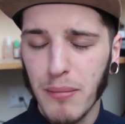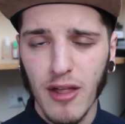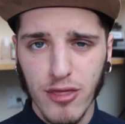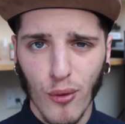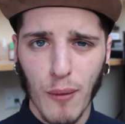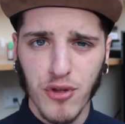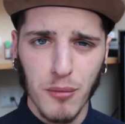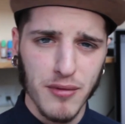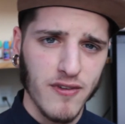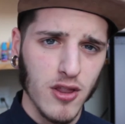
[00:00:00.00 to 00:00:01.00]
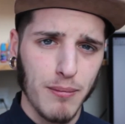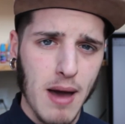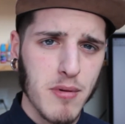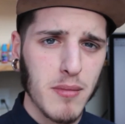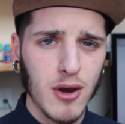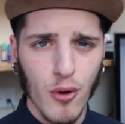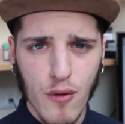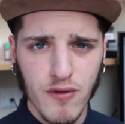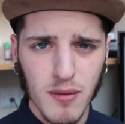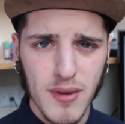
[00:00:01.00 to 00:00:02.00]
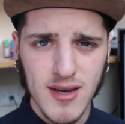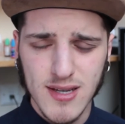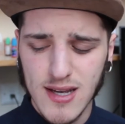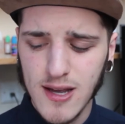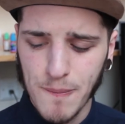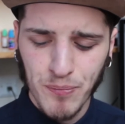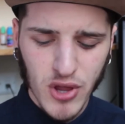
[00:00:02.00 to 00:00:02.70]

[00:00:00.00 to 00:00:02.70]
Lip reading: but I thought I was going to prefer the peppermint over the mint tea.